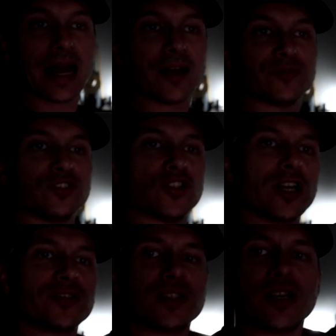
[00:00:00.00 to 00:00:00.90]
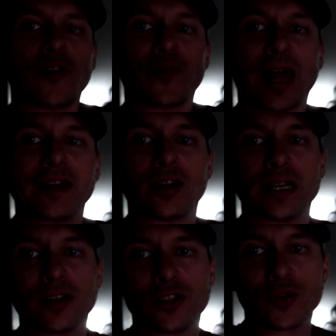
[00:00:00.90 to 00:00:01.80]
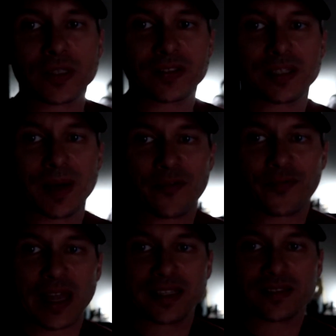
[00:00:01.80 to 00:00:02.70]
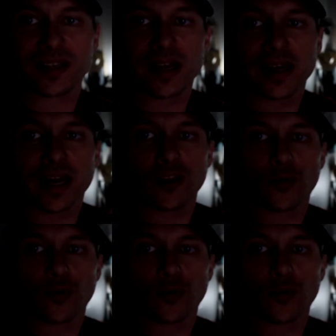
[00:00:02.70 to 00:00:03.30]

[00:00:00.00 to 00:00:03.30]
have just enough light on here that you can see my face, and the